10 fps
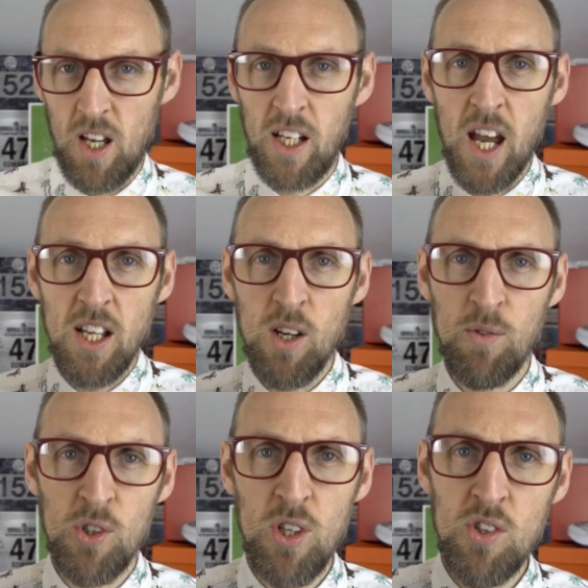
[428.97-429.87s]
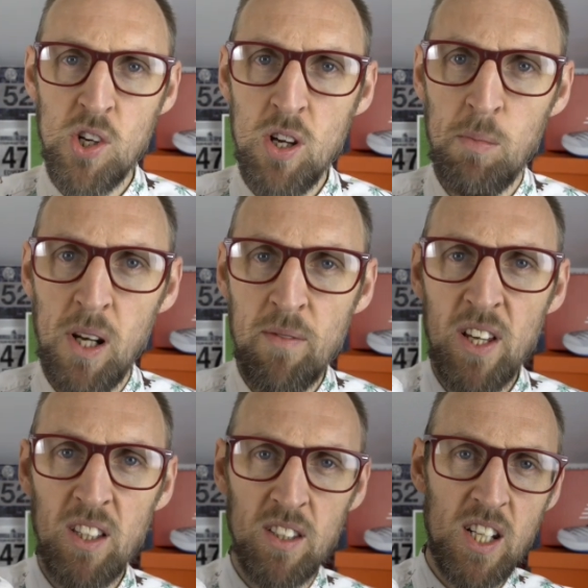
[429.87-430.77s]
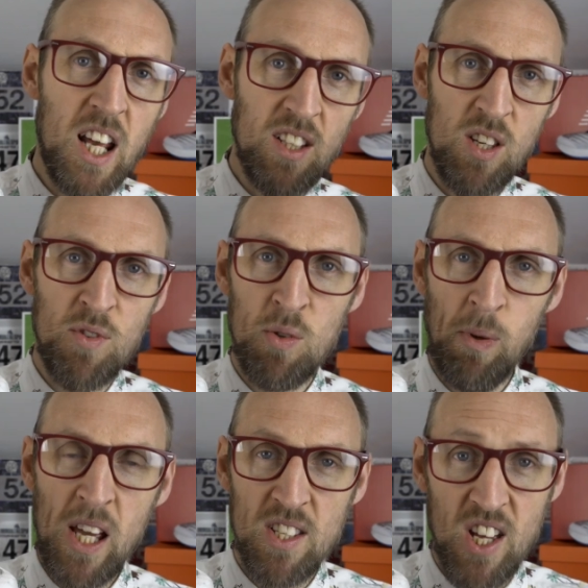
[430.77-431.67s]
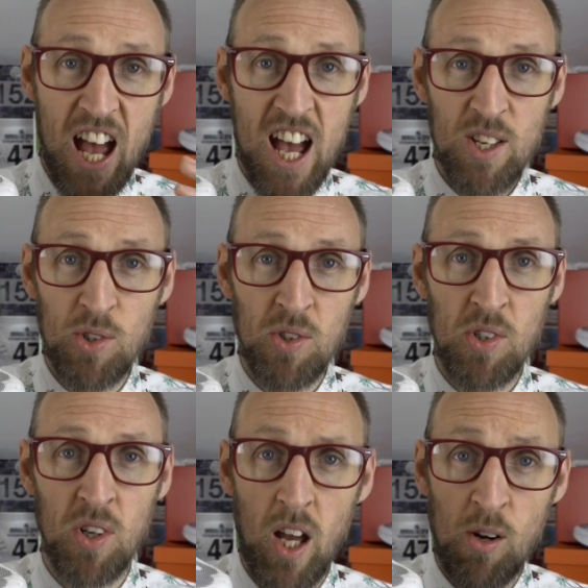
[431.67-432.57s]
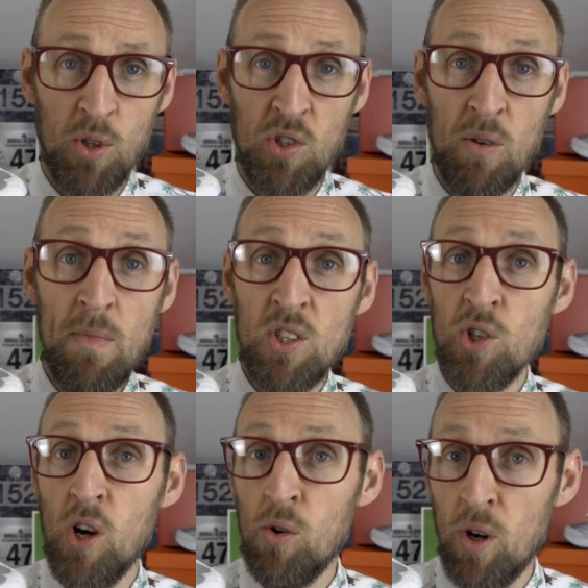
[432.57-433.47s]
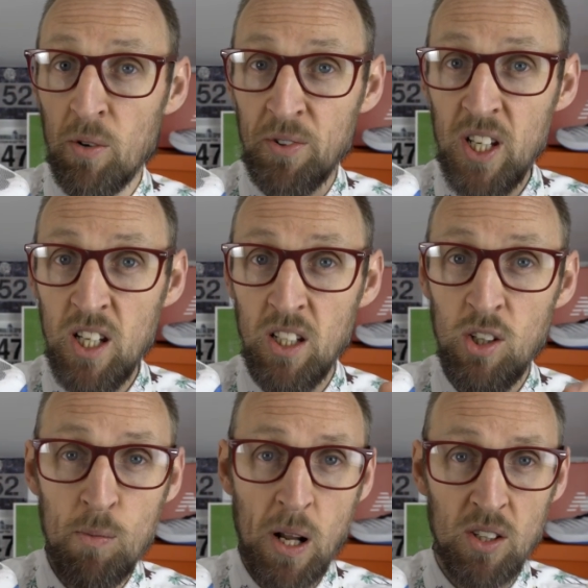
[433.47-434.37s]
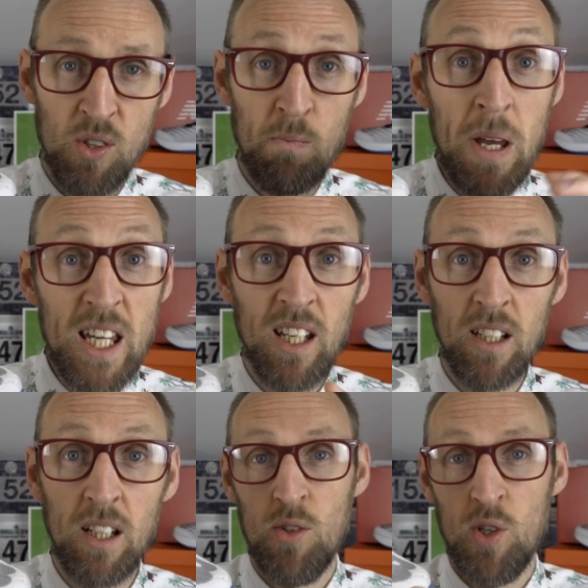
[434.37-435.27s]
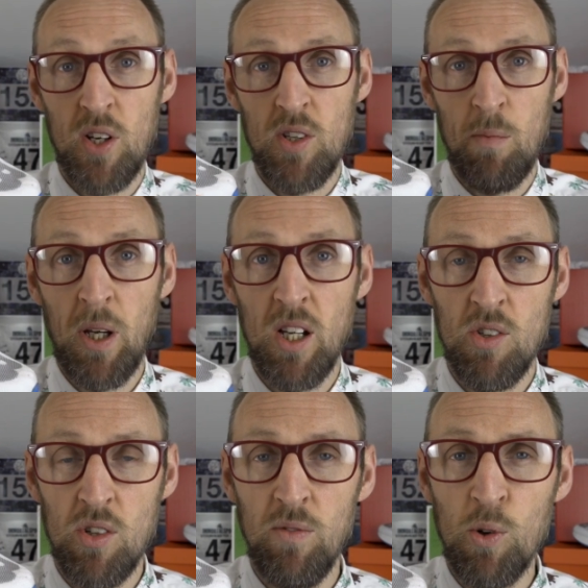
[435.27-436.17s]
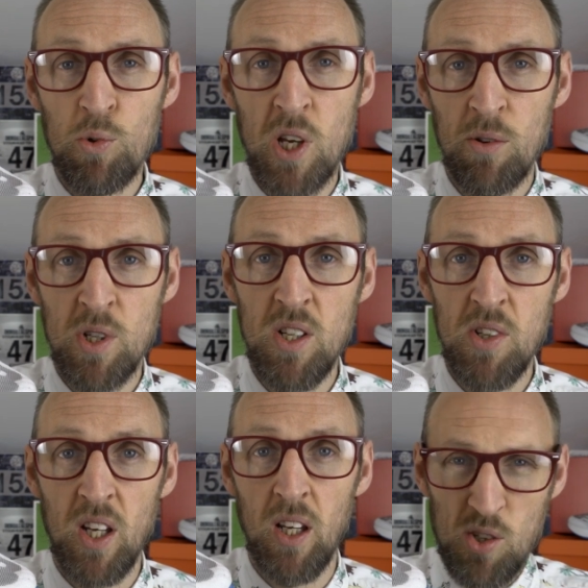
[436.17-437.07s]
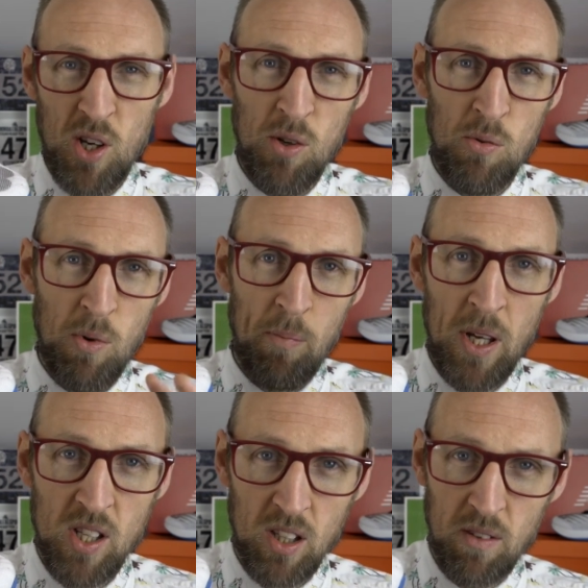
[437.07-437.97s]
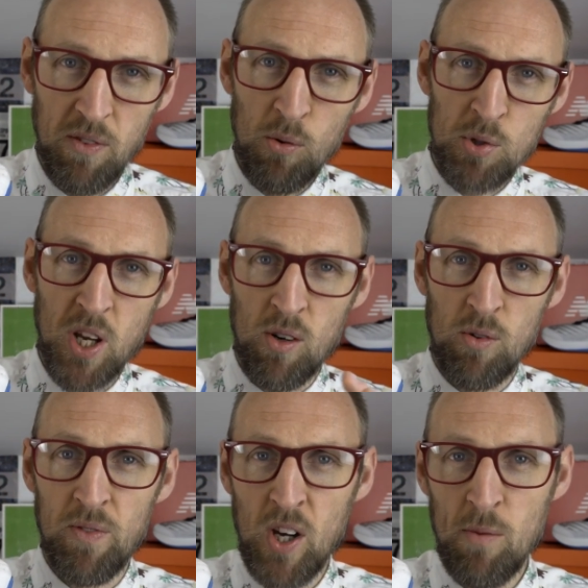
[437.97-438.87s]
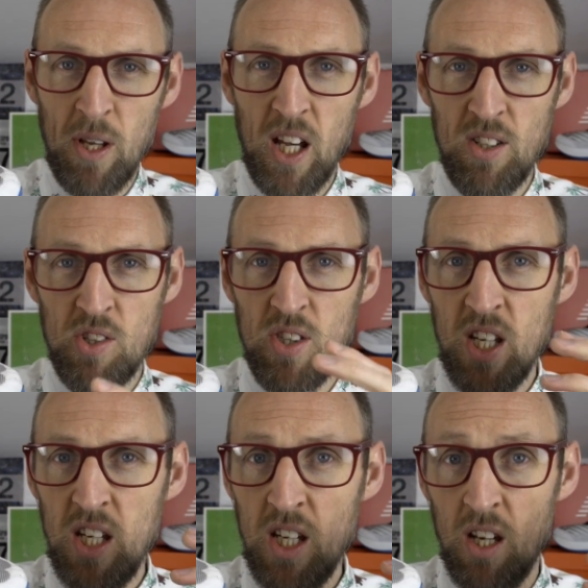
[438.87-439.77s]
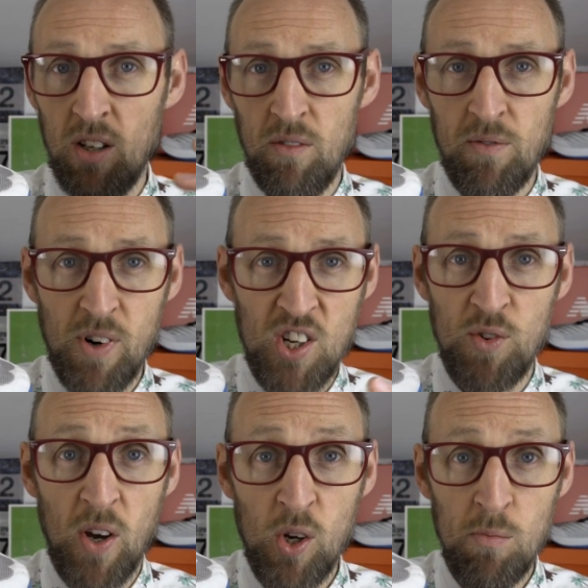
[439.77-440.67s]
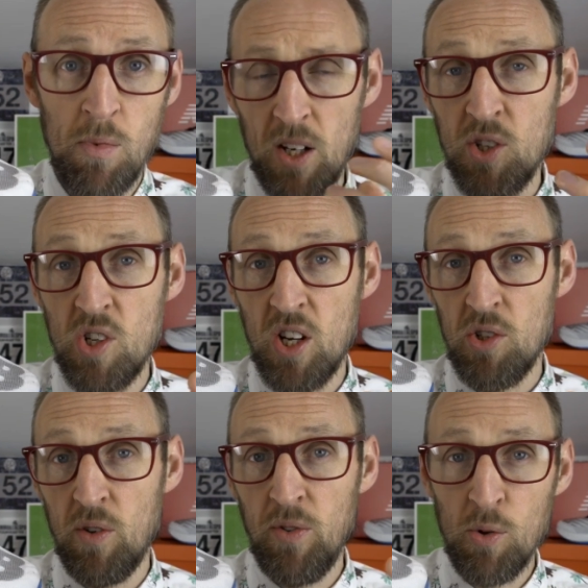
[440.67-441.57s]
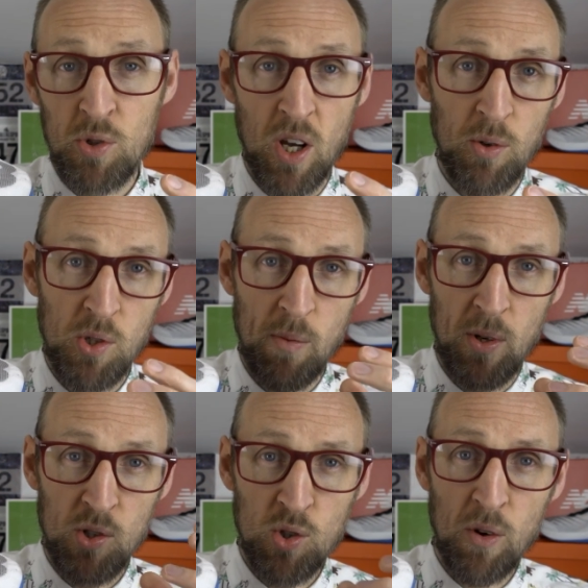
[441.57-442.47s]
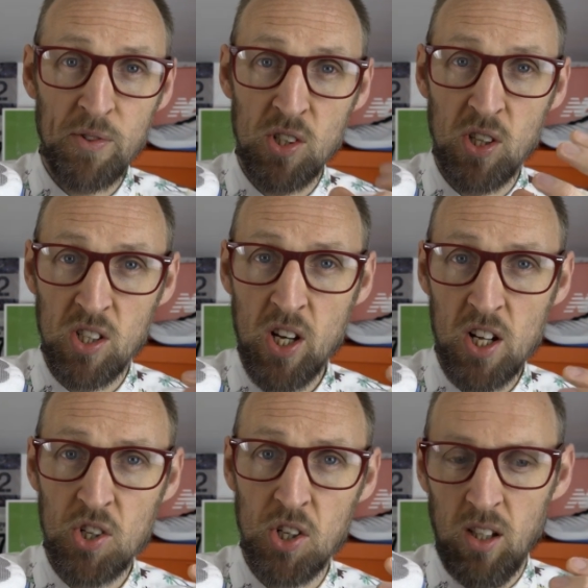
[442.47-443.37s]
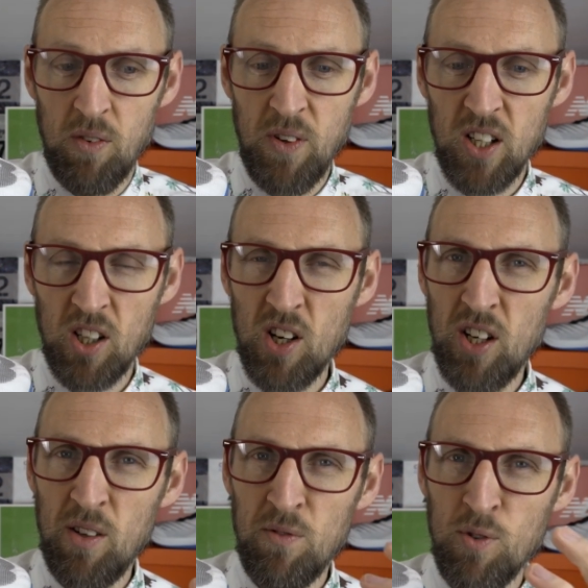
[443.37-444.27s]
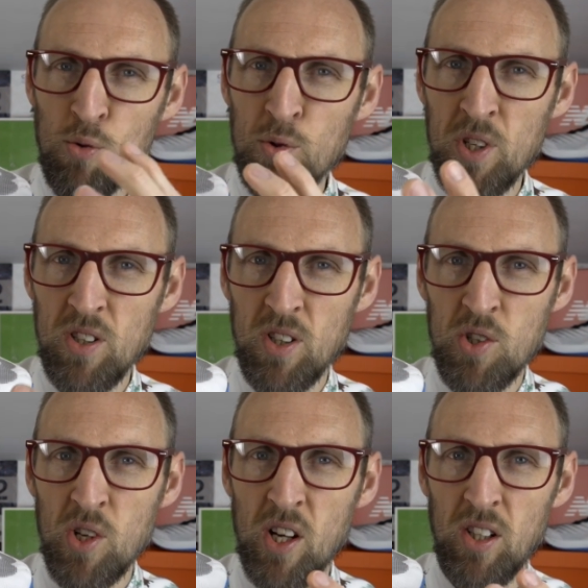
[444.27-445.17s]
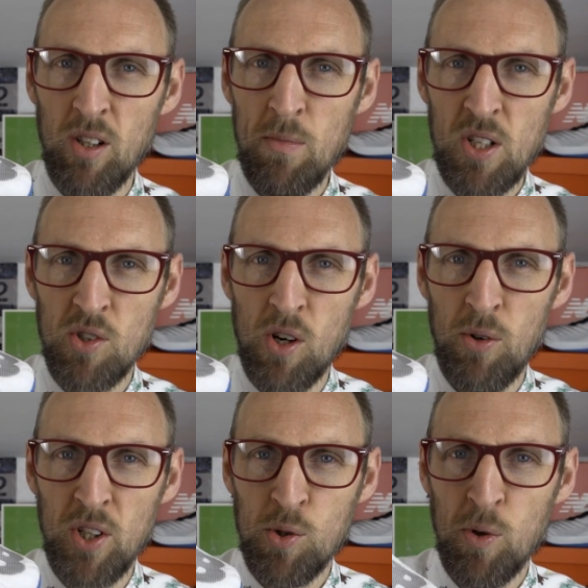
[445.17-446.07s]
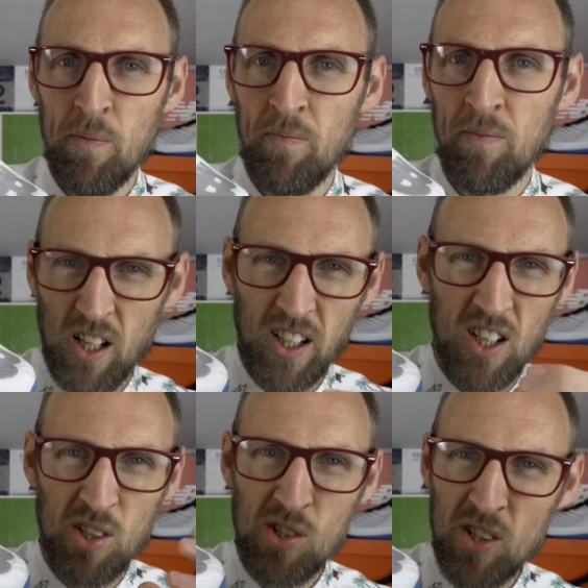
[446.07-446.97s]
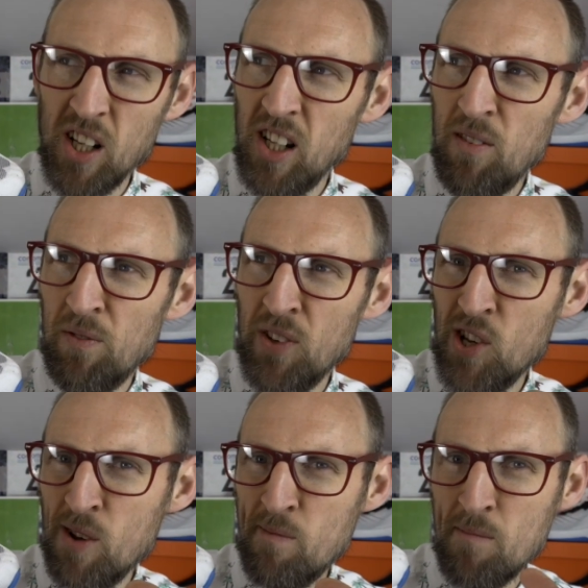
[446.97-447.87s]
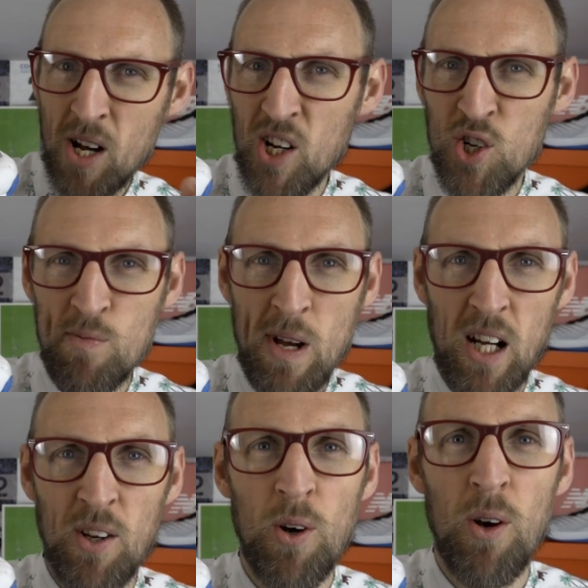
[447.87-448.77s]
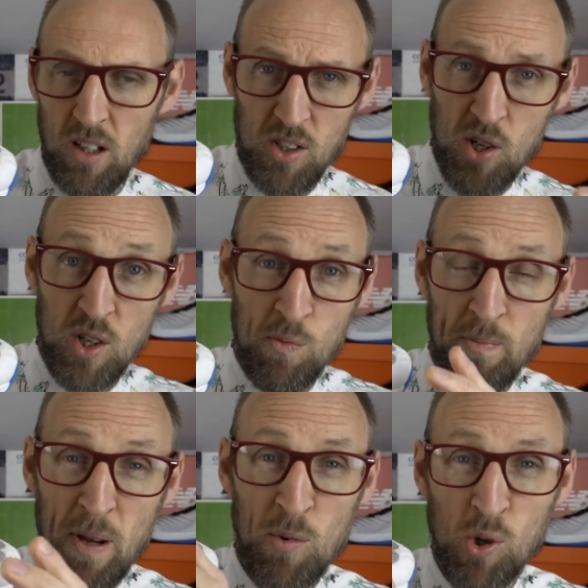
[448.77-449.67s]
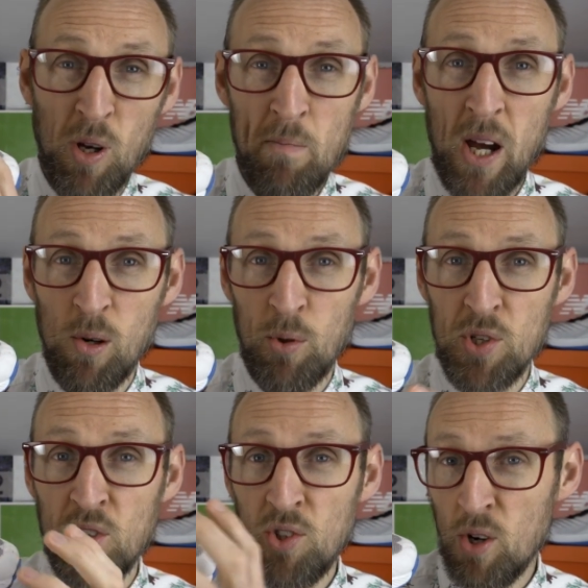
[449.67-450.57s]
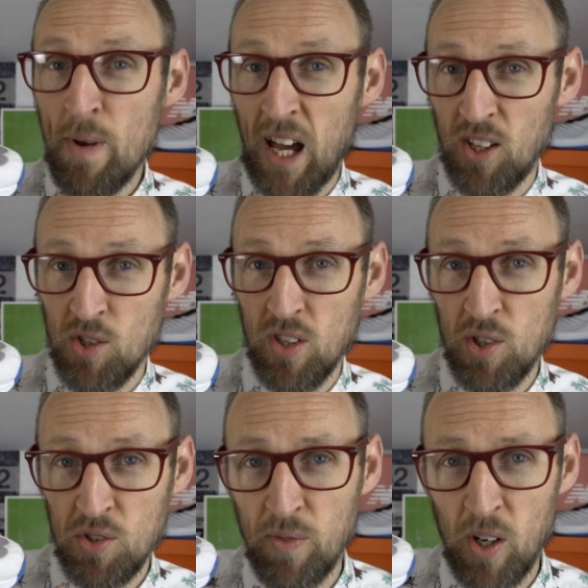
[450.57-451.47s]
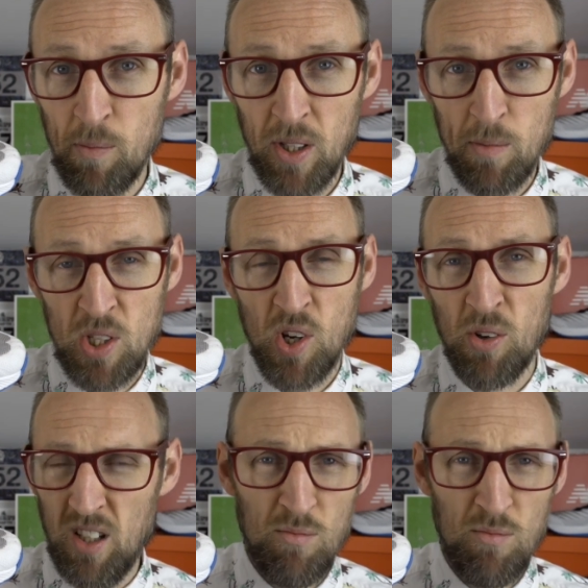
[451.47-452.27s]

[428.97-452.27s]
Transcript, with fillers: Again, over on YouTube, Living the Negative Split asks, how does the midsole of the New Balance Beacon size up against the Fuel Cell TC? So we're pitting the Fuel Cell foam against the fresh foam. I'd suggest the Fuel Cell was somewhat softer to the touch. Your finger kind of falls into the side of the midsole on this one, like a slightly firm marshmallow. I'd say it's a bit more comparable to Zoom X, this foam in the midsole.